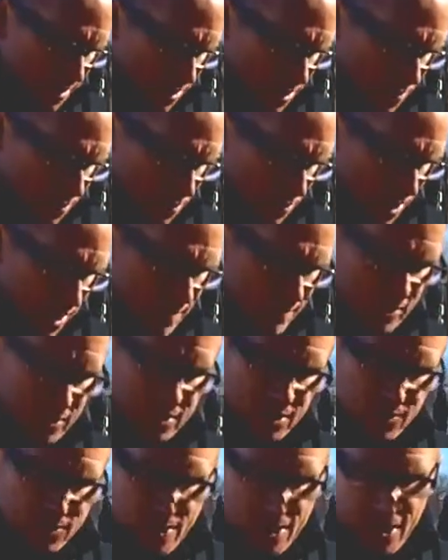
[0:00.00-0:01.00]
And,
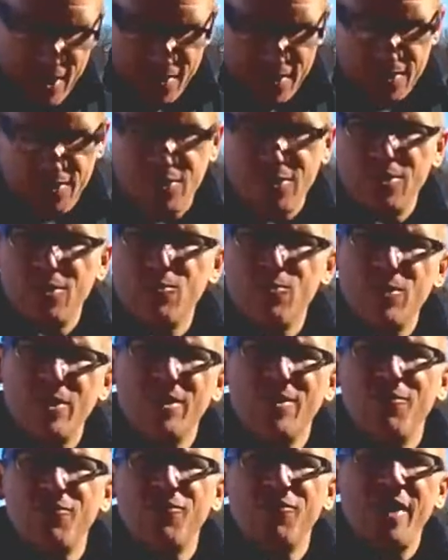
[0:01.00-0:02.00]
obviously we had this to
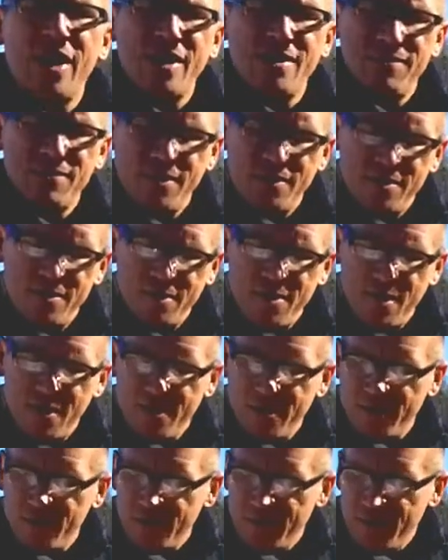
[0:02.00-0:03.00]
win a
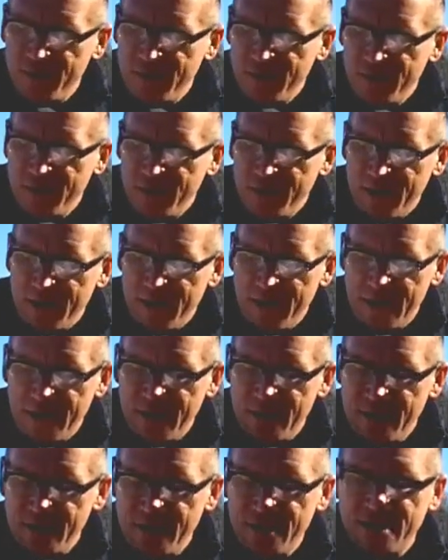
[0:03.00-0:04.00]
$500
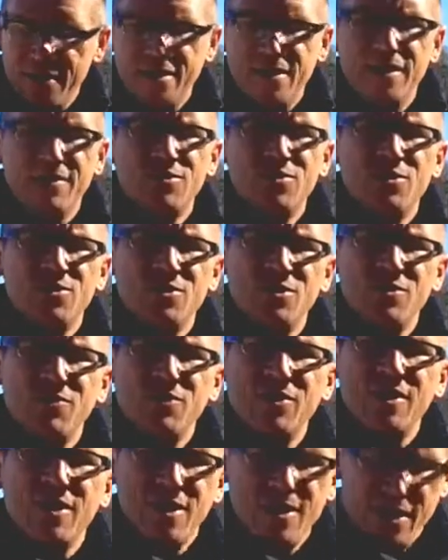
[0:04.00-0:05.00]
gift
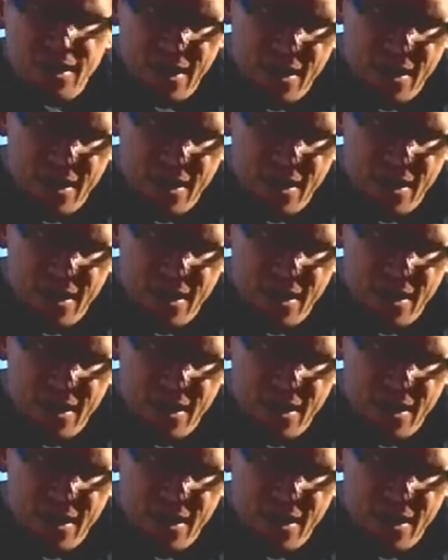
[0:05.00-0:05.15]
certificate,